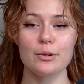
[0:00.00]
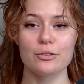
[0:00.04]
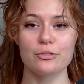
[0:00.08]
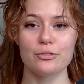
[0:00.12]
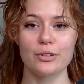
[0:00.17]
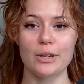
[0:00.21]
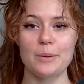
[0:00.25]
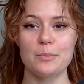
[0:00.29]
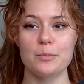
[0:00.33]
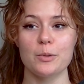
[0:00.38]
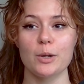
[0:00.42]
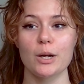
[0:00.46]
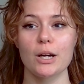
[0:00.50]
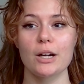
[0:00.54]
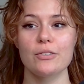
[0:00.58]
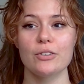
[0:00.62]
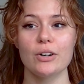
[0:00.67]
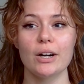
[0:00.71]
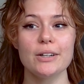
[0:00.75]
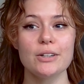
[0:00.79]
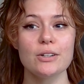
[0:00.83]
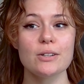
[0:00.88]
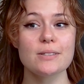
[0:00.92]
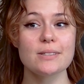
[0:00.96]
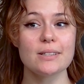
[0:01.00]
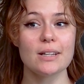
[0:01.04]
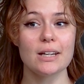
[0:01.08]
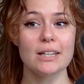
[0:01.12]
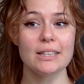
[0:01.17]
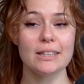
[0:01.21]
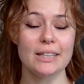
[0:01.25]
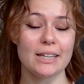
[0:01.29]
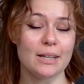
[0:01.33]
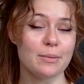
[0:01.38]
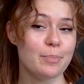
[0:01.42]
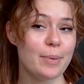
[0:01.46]
framework for understanding
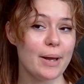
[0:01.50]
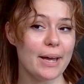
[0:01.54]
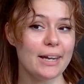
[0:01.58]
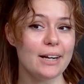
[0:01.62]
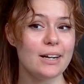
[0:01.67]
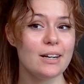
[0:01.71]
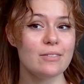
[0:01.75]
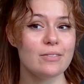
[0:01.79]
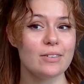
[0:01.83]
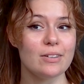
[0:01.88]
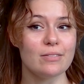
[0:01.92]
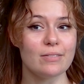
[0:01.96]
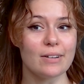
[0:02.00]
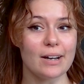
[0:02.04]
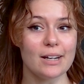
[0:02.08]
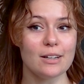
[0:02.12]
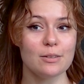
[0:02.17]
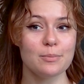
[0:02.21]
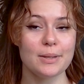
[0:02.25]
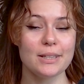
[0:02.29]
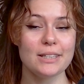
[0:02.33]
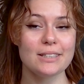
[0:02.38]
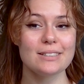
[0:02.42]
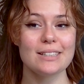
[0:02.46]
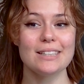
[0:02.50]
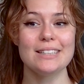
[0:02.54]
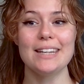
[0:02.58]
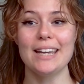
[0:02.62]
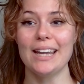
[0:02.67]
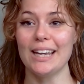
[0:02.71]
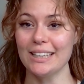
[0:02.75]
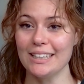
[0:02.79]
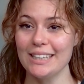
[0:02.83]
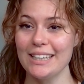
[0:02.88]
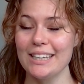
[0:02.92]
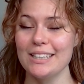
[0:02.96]
the competitive environment in
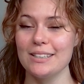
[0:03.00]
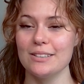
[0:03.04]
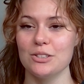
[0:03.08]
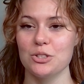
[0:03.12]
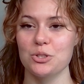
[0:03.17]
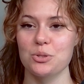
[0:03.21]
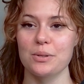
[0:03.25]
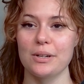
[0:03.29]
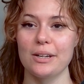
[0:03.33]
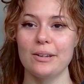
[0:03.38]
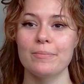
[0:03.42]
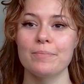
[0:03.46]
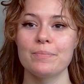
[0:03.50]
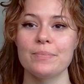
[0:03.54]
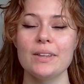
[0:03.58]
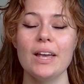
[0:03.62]
any industry.